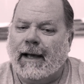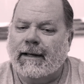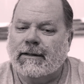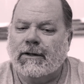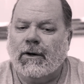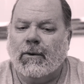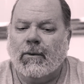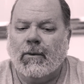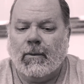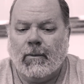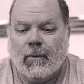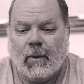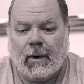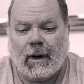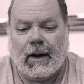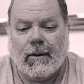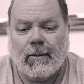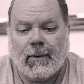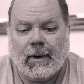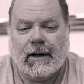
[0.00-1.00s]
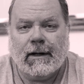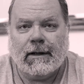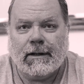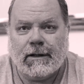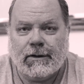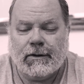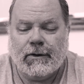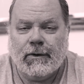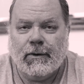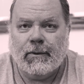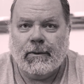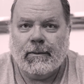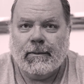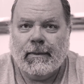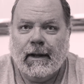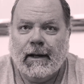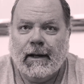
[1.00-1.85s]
So what I wanted to do